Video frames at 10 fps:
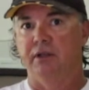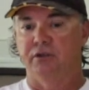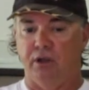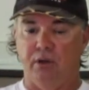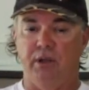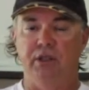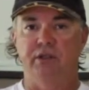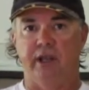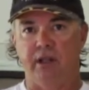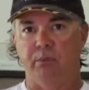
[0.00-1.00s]
So in your
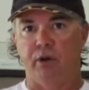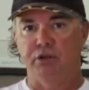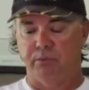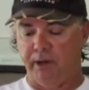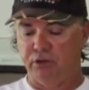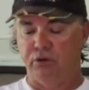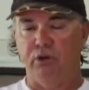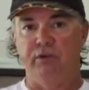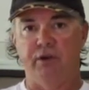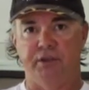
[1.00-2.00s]
tackle box, make sure
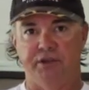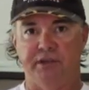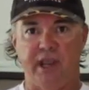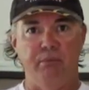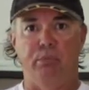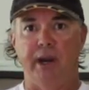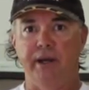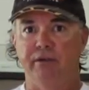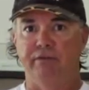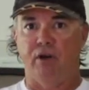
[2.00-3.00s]
you've got the same
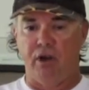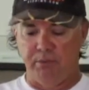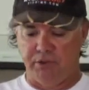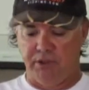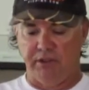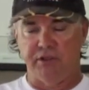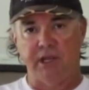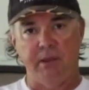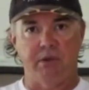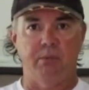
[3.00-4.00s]
brand of vibes in the
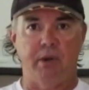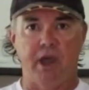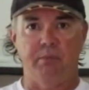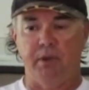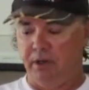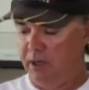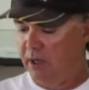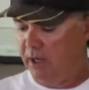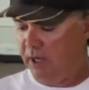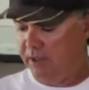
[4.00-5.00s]
same compartment
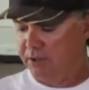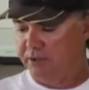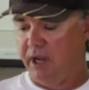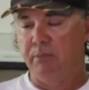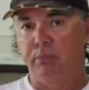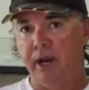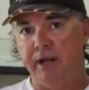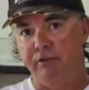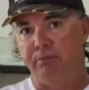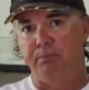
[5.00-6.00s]
and the same
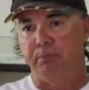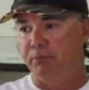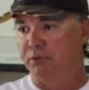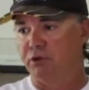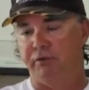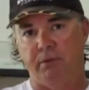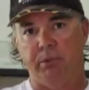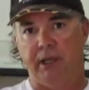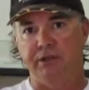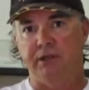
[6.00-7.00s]
brand of softer
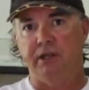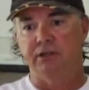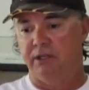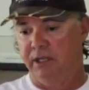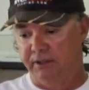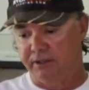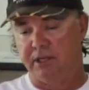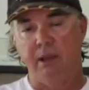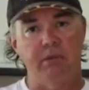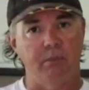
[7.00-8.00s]
plastics in the
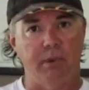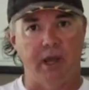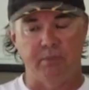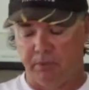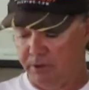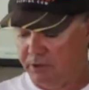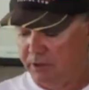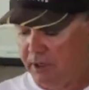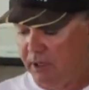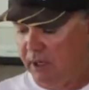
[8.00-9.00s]
same
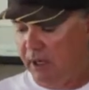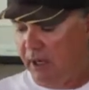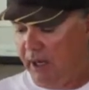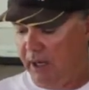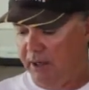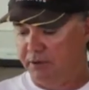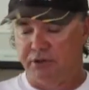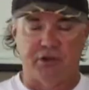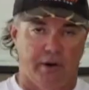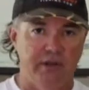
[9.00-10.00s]
compartments.
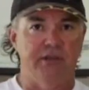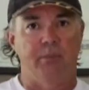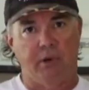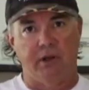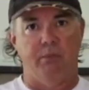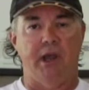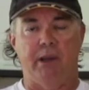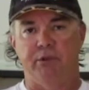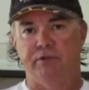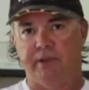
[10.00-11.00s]
Separate
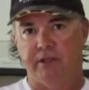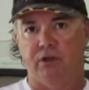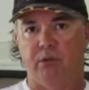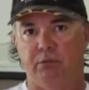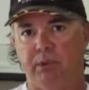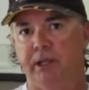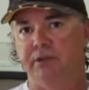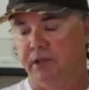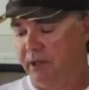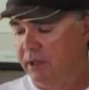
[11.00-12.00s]
compartments for that type of
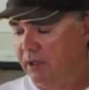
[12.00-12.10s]
plastic.